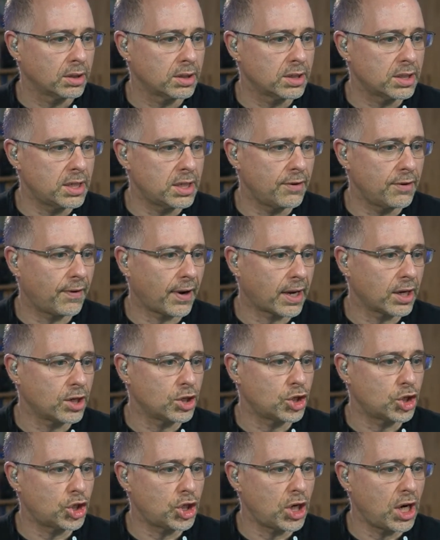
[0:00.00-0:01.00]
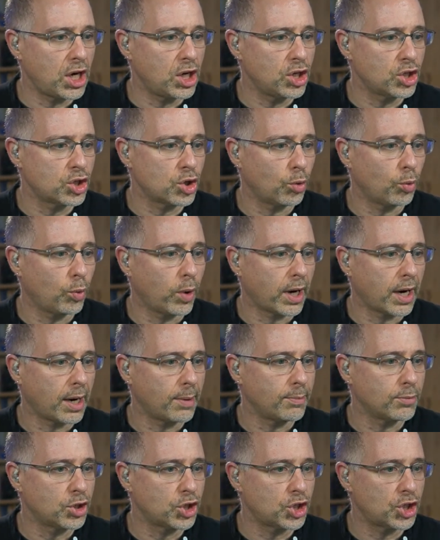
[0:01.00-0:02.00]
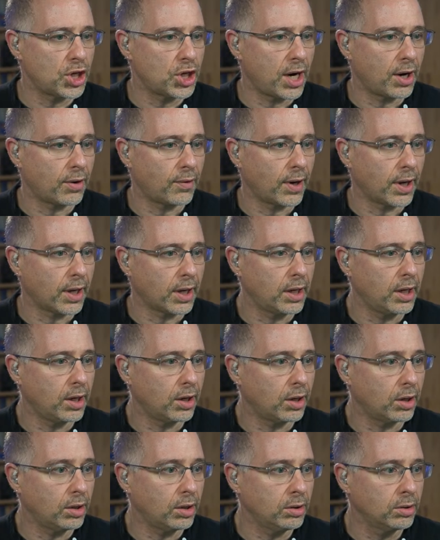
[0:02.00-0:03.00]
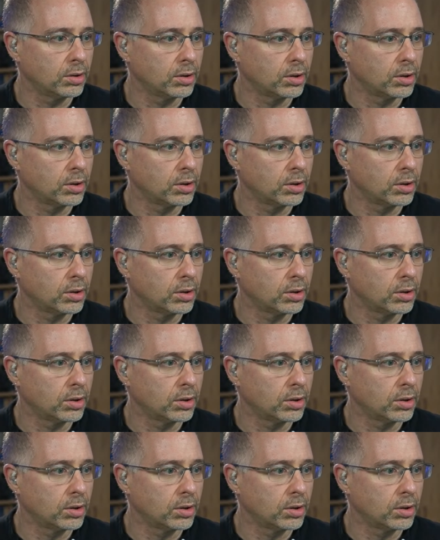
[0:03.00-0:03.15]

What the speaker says: see if I can change what I'm sharing here.